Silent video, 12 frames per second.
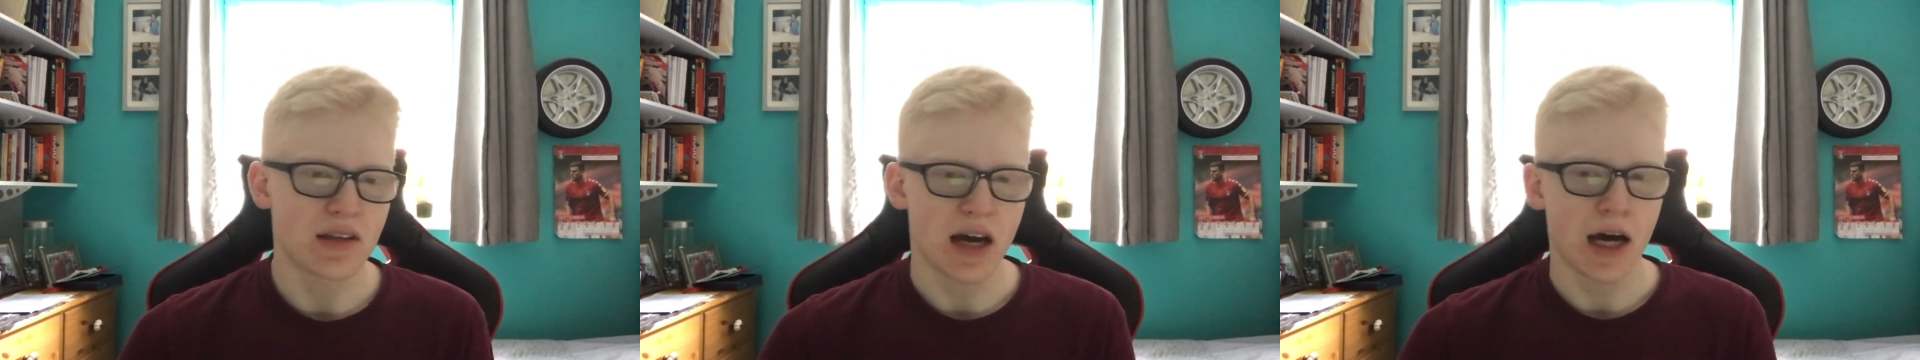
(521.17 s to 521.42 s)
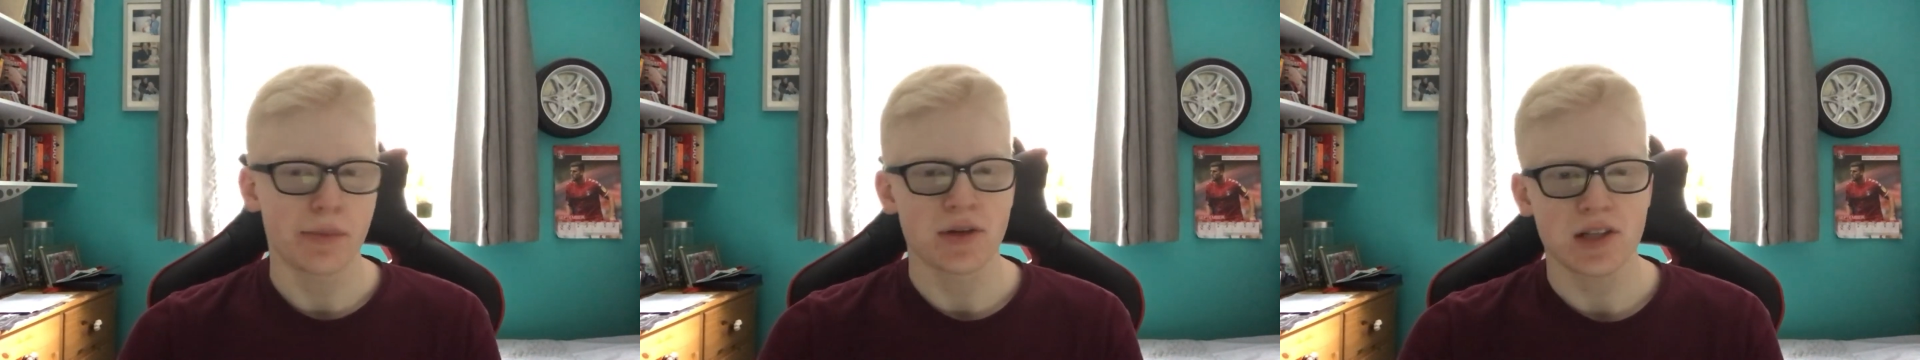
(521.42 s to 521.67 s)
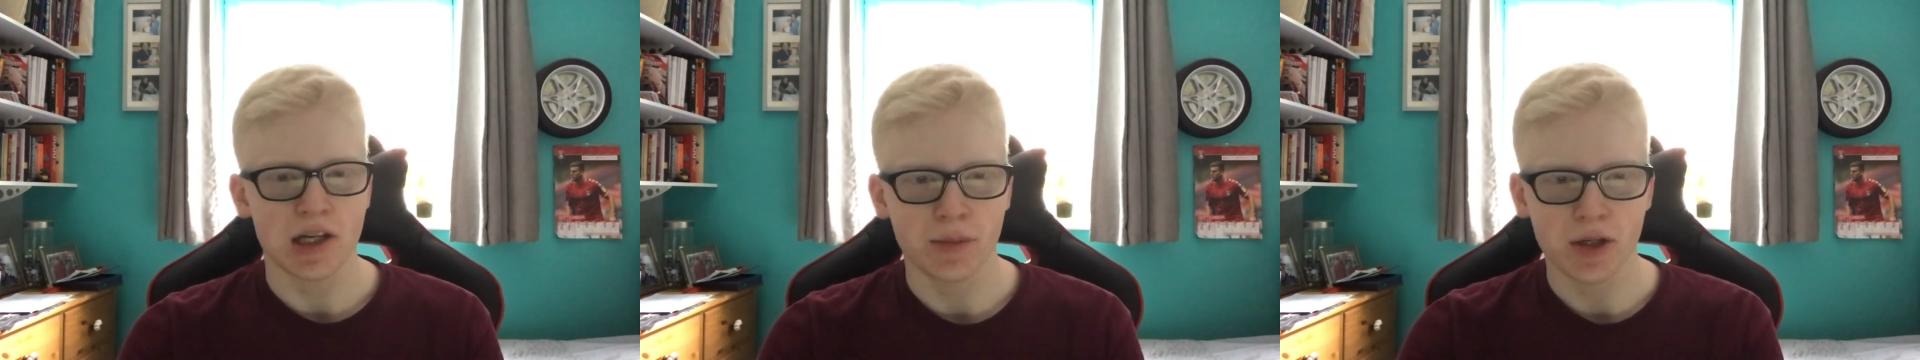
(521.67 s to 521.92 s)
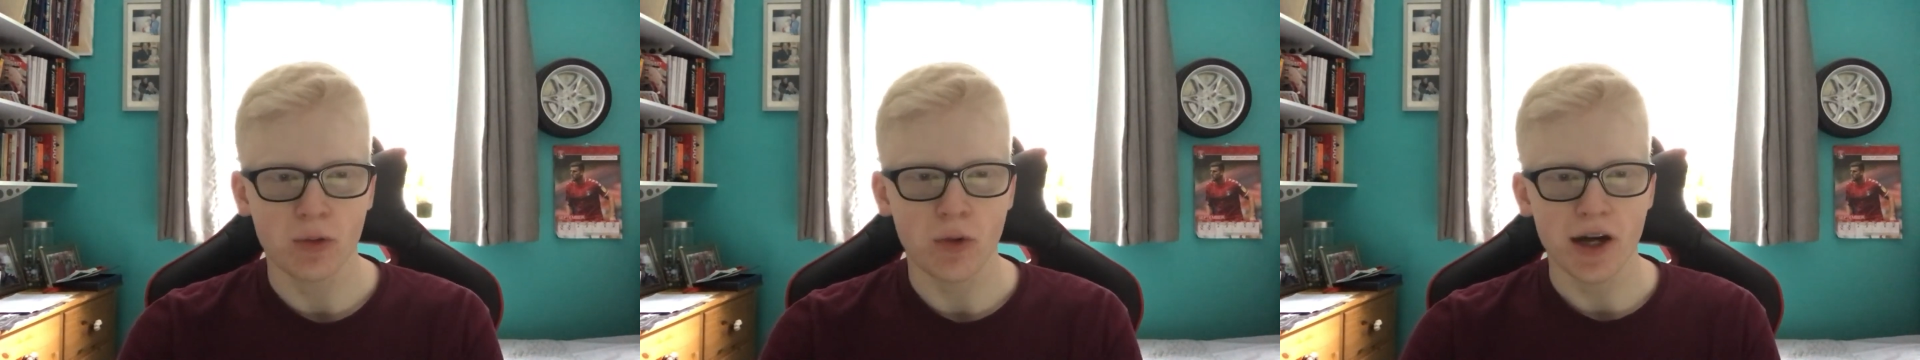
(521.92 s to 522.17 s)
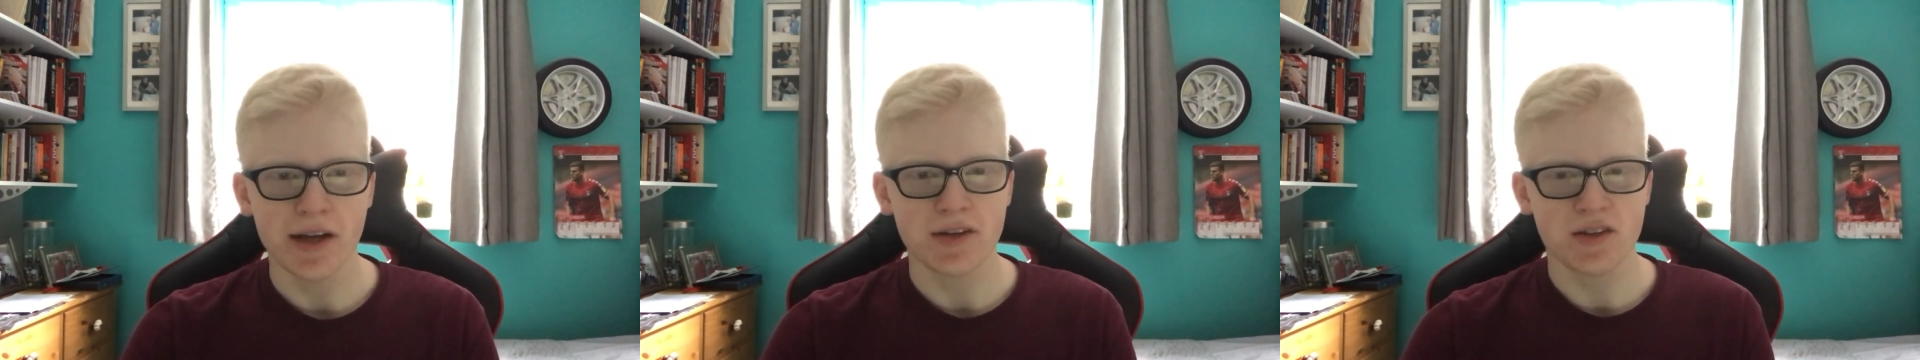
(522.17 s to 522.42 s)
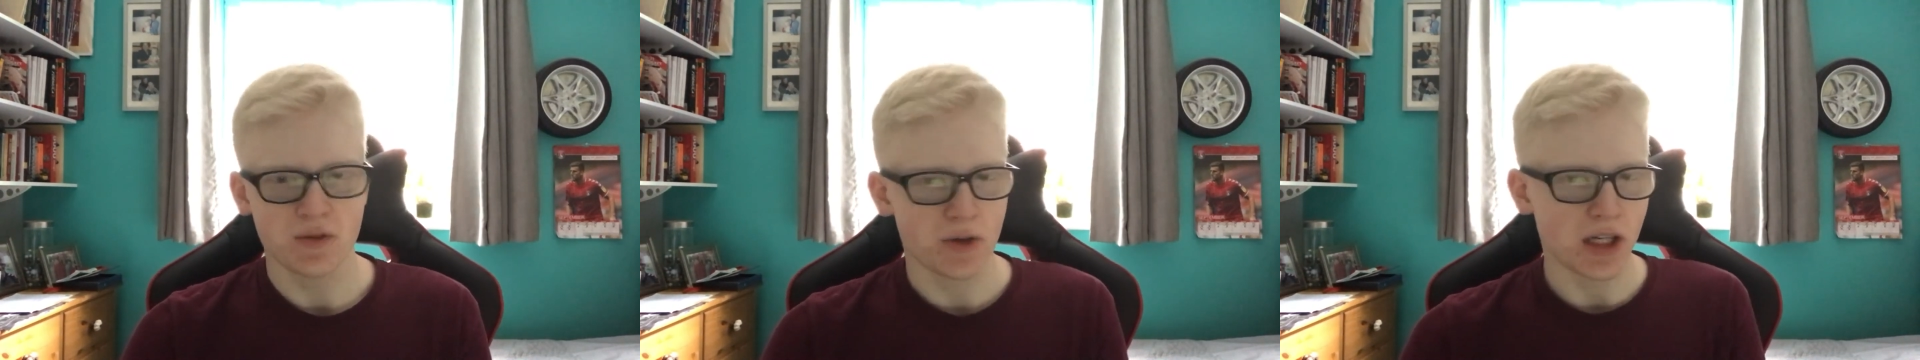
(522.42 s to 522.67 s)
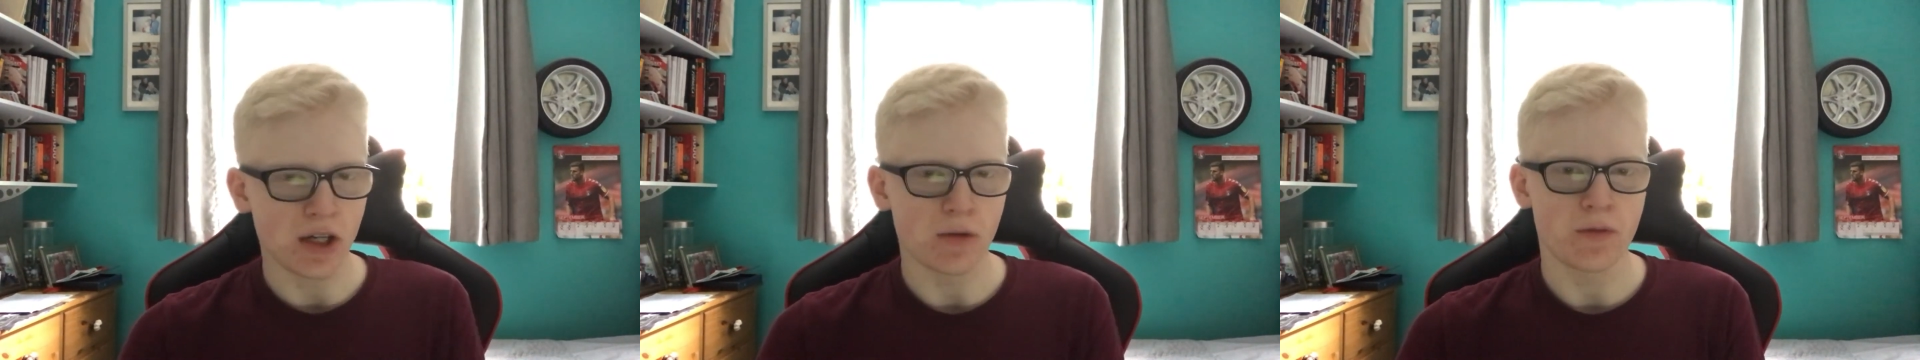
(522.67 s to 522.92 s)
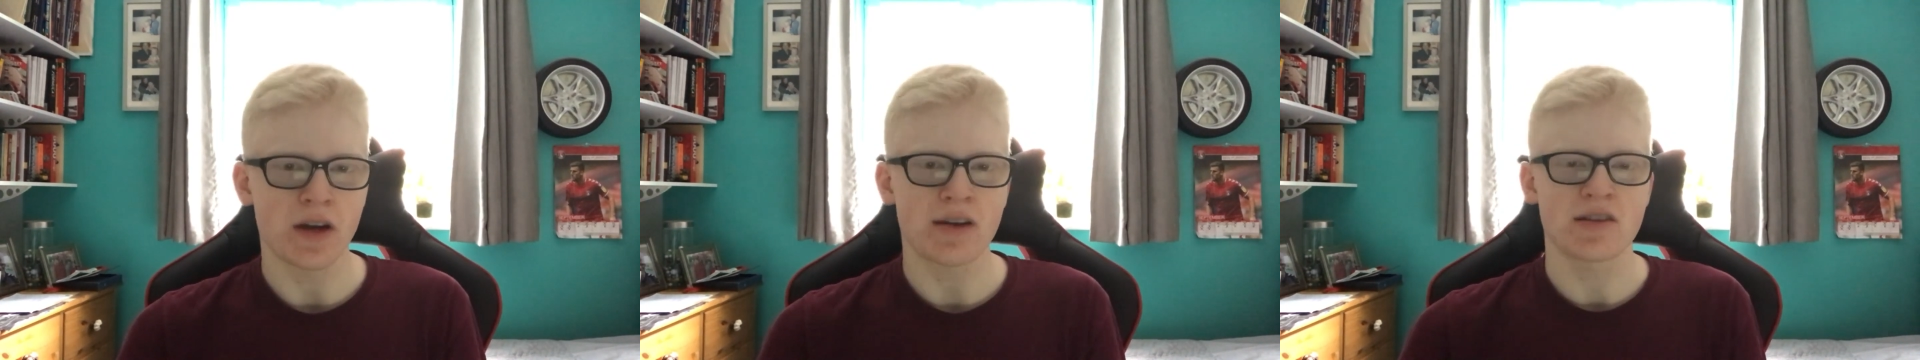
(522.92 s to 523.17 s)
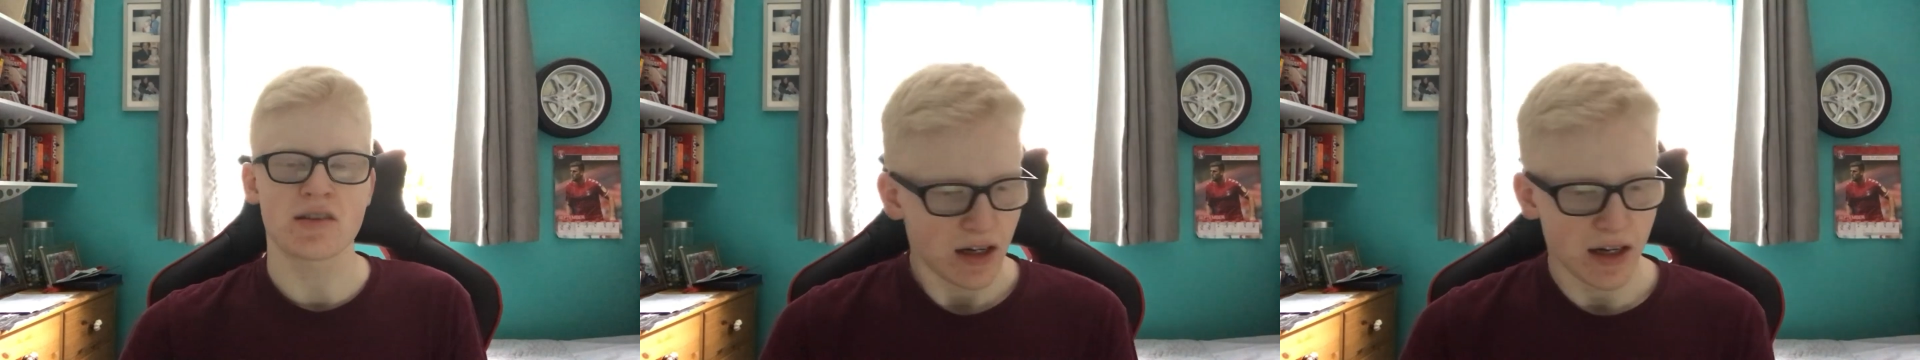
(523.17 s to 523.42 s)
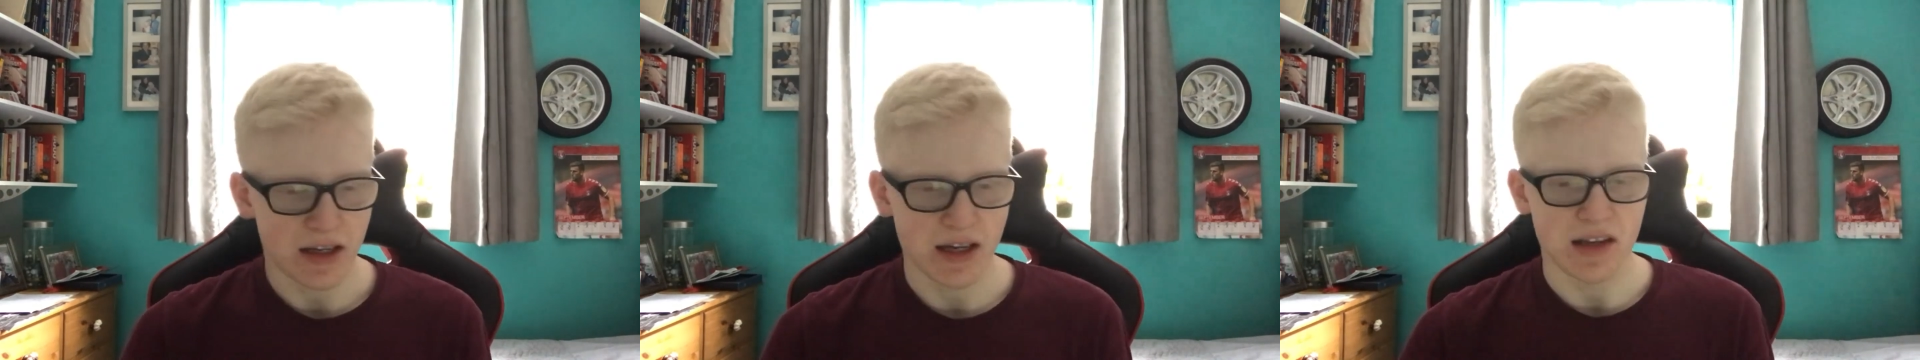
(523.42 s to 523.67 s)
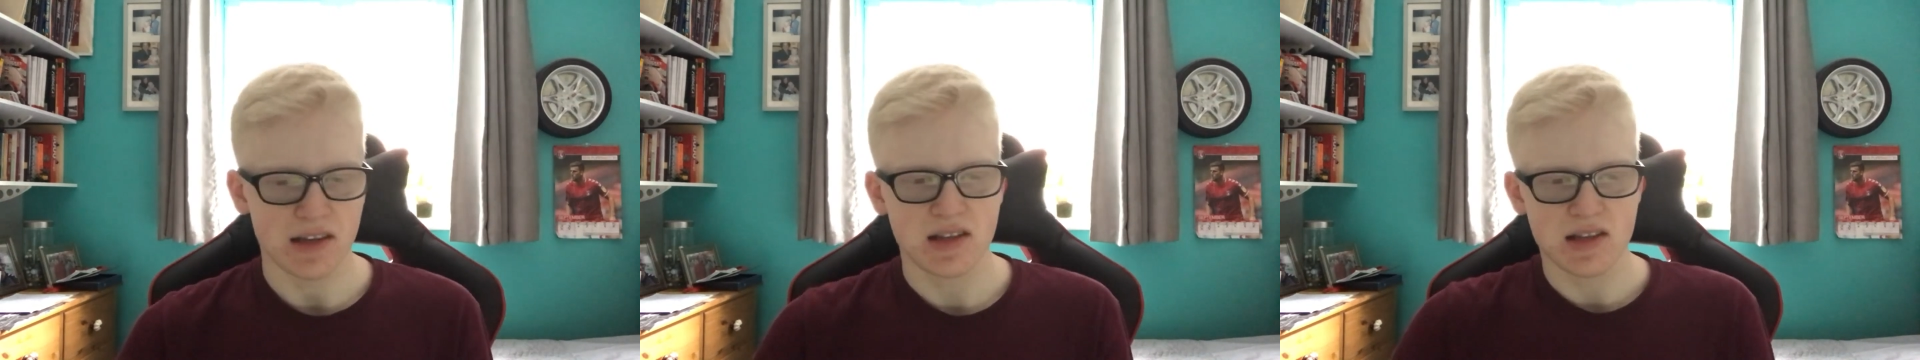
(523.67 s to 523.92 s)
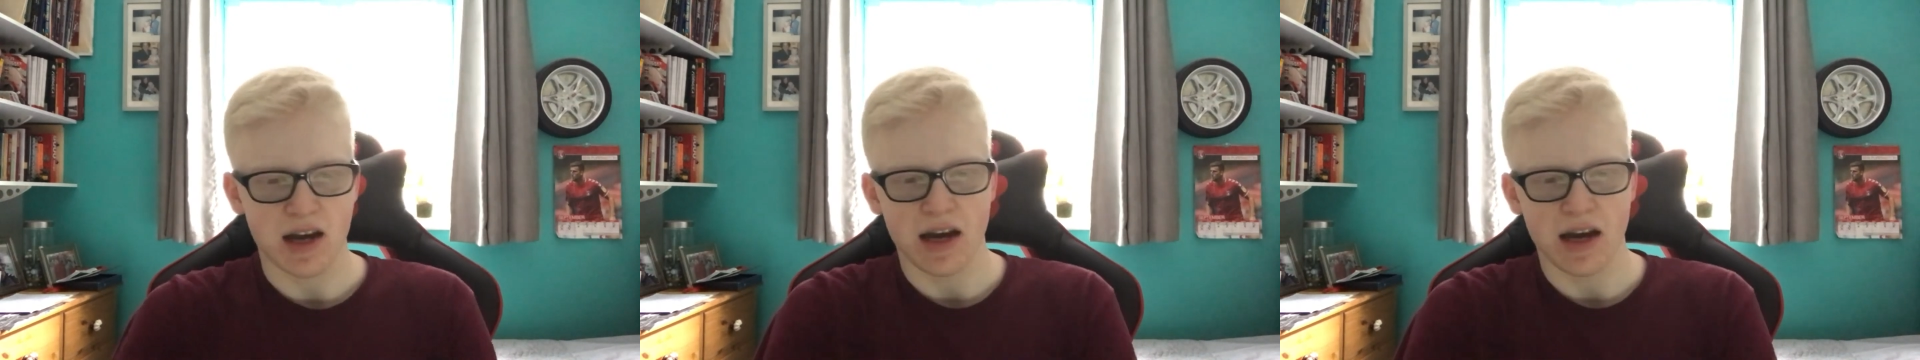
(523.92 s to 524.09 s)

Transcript: The Hammers coming away 3-0 victors against